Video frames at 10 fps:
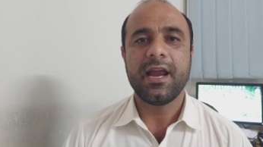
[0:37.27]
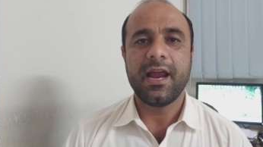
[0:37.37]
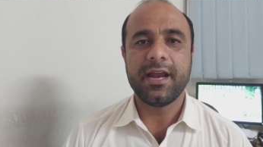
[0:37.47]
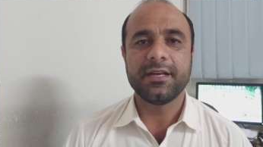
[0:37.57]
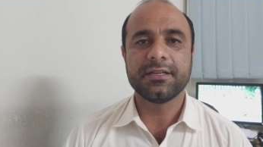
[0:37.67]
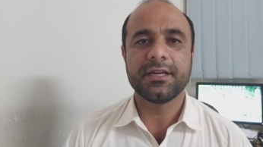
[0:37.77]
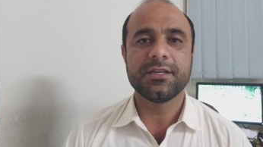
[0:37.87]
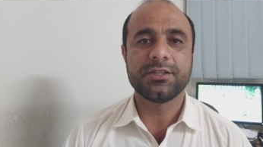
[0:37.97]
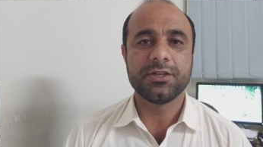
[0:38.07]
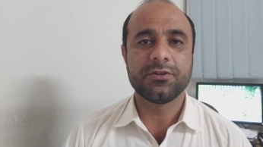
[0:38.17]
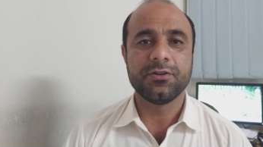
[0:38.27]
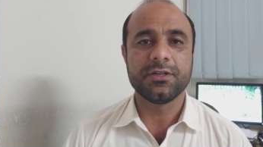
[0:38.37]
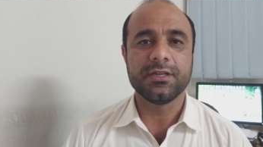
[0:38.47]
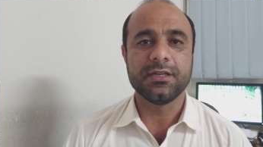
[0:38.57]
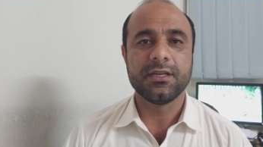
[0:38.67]
and
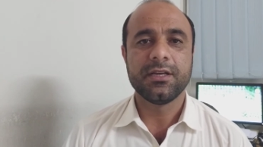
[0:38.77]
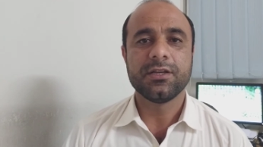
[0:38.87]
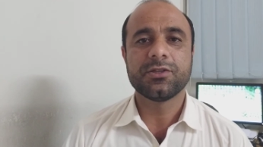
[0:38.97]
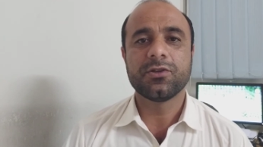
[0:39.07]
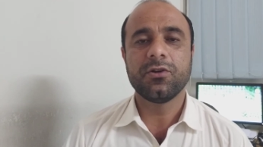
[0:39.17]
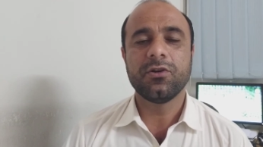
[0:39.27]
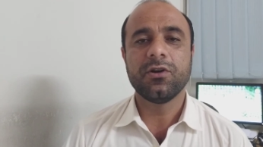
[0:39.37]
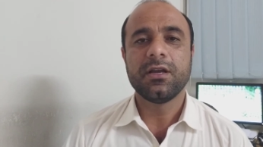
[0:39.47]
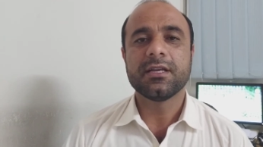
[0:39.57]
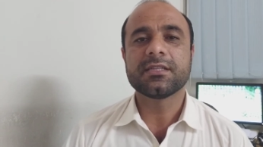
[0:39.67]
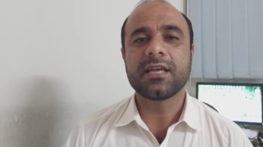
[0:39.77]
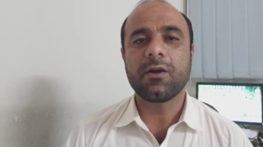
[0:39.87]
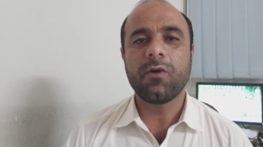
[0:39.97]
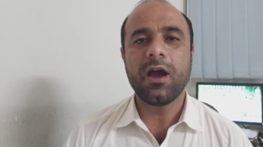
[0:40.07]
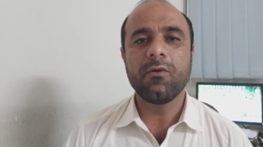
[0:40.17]
security. So
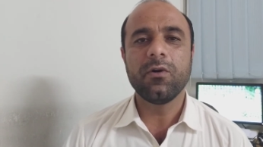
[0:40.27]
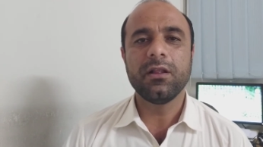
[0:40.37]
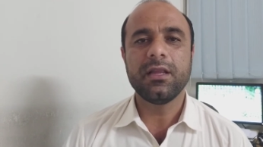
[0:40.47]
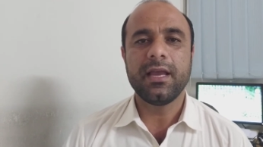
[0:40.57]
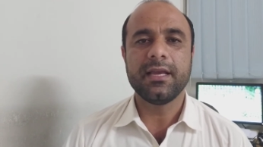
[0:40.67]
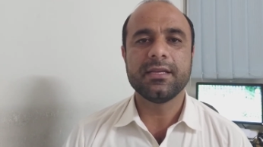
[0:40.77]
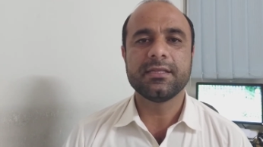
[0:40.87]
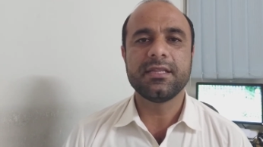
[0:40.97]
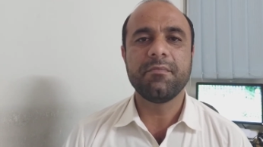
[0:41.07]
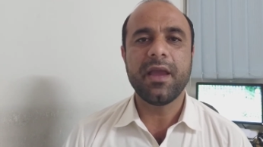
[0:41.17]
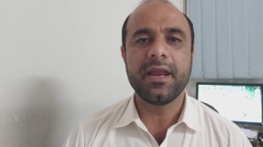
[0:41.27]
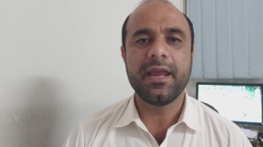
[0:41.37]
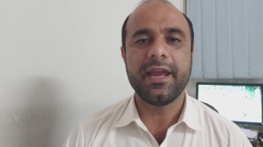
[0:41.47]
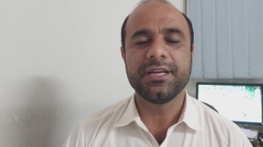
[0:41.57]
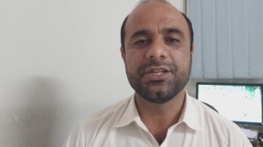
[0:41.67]
survival is the
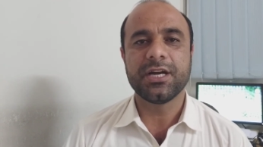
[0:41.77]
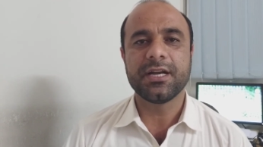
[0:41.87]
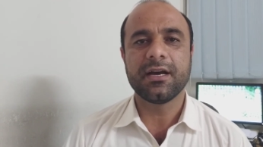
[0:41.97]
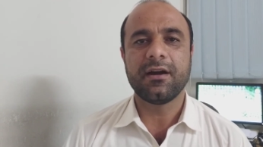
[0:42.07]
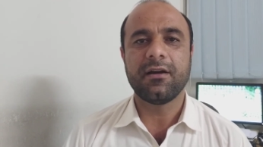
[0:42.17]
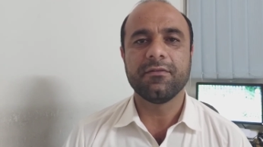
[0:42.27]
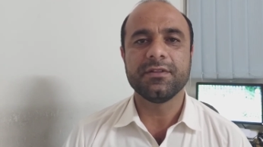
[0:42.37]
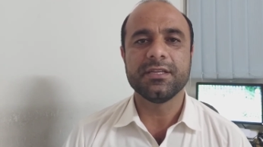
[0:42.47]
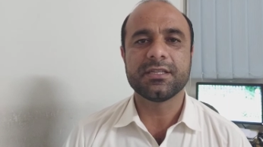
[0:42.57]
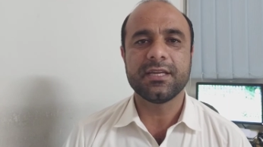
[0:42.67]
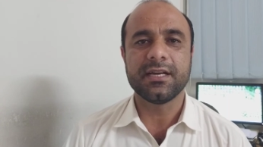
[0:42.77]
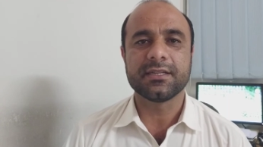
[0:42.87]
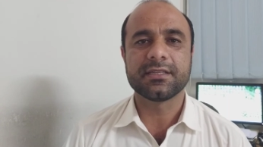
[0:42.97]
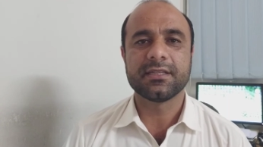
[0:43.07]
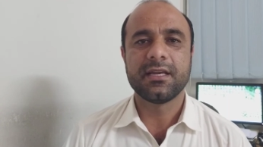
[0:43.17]
main agenda of the
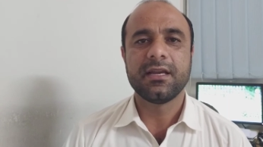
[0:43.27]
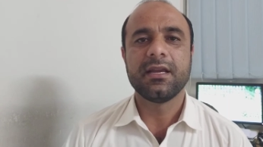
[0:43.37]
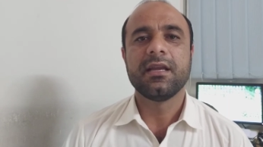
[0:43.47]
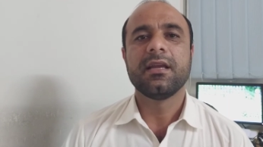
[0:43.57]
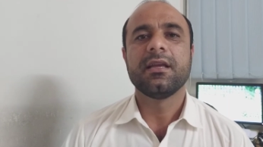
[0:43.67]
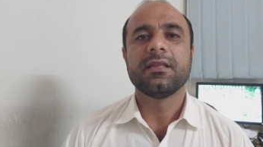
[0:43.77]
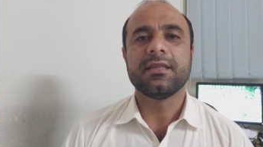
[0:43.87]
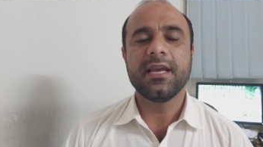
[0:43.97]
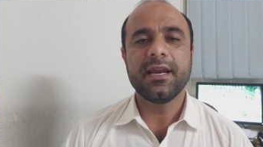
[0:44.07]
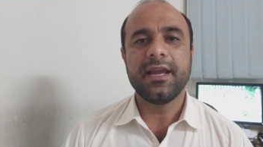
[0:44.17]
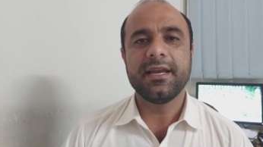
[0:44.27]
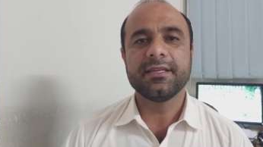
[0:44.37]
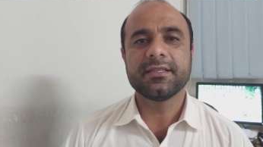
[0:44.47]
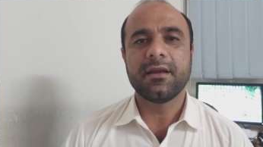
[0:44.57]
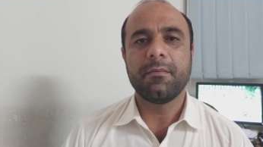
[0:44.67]
states. There
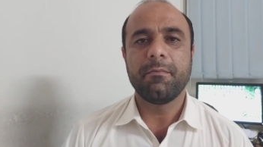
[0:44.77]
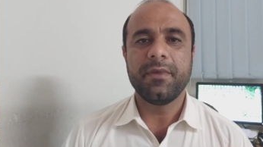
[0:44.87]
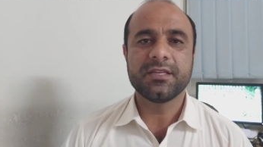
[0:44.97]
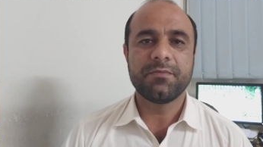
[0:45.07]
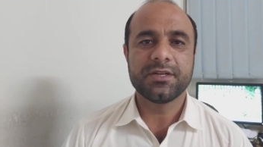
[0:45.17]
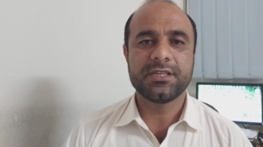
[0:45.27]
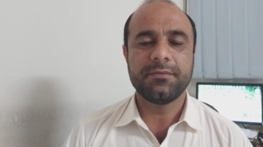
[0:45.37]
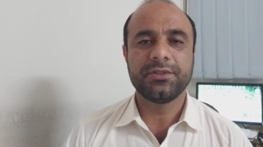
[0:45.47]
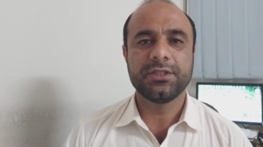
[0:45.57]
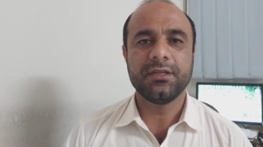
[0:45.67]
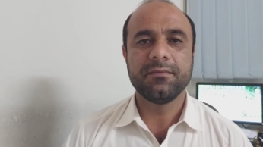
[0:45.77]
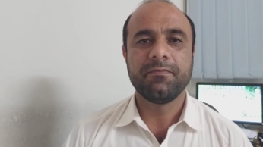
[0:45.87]
is misperception,